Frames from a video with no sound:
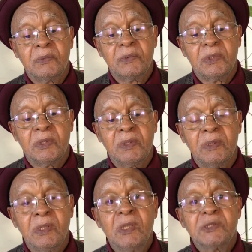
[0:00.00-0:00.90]
Okay.
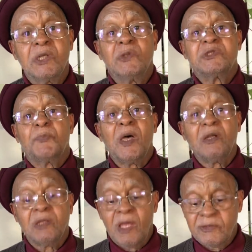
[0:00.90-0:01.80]
So it's
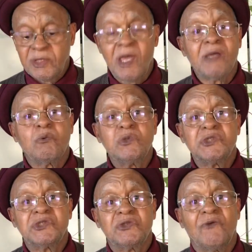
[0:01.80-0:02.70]
about at the
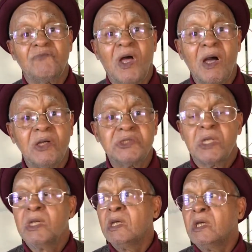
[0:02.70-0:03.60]
acquisition of knowledge,
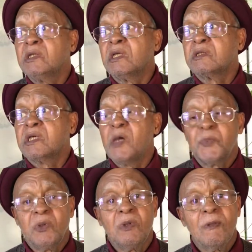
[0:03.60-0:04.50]
and the
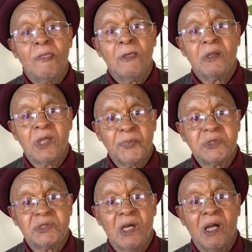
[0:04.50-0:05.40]

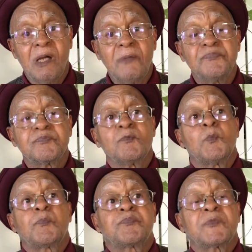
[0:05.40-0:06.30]
Kheper-Ptah
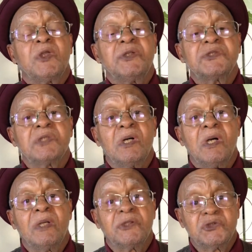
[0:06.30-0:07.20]
is
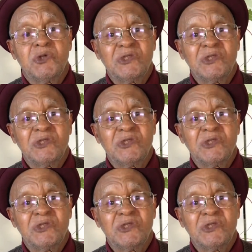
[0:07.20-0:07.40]
the